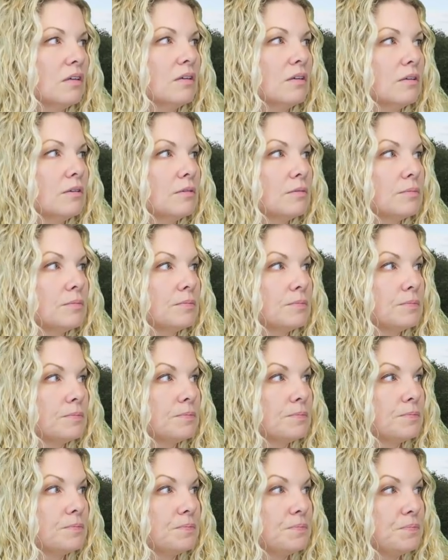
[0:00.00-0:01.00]

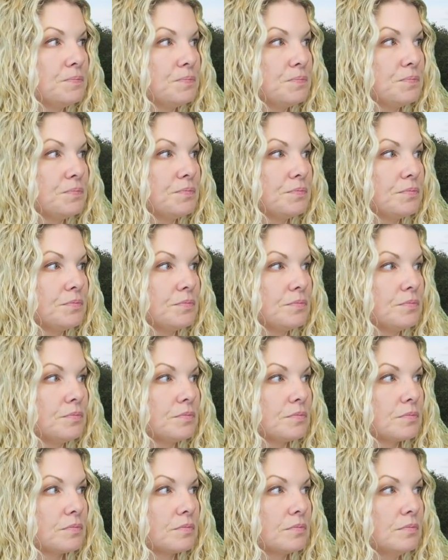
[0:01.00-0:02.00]

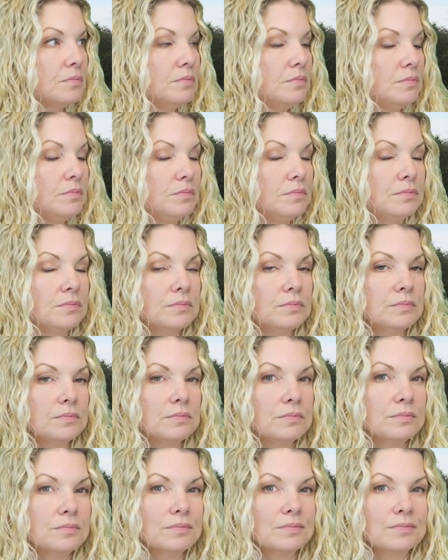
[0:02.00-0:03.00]

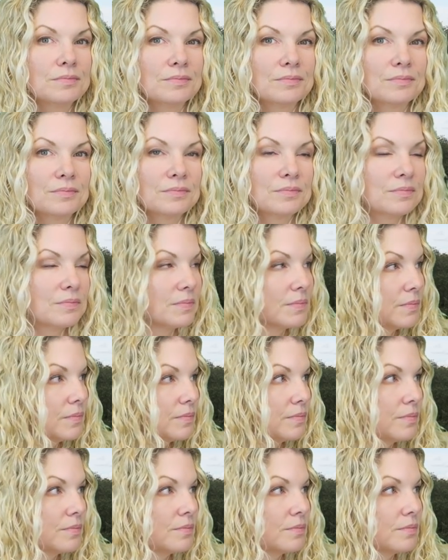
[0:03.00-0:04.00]
[no speech]